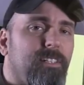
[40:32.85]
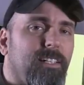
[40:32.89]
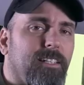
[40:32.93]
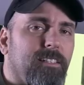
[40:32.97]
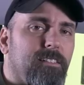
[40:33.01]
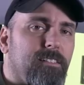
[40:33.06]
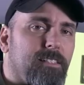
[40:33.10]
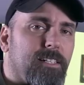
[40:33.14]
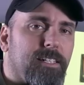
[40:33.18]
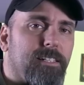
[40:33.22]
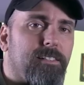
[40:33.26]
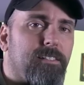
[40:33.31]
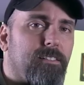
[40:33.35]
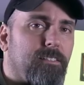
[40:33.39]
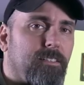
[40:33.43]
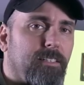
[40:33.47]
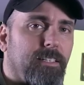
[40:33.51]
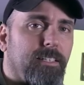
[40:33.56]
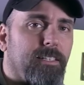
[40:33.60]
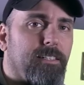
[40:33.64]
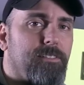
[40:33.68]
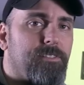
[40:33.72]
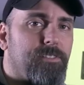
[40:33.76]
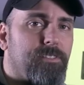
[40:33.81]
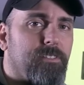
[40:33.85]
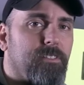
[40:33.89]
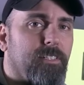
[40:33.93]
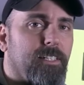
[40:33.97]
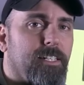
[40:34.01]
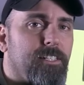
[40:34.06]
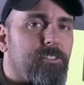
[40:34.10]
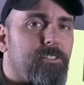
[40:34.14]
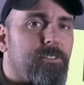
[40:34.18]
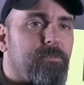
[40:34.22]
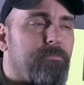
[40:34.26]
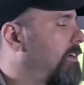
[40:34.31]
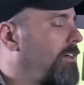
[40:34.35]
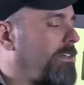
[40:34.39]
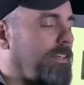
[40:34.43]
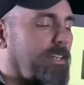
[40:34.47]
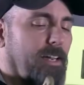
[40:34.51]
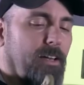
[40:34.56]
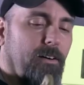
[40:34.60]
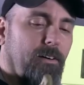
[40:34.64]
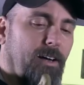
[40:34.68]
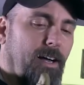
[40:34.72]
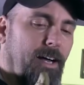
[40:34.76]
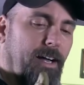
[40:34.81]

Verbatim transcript: like a nice, clean installation. Now,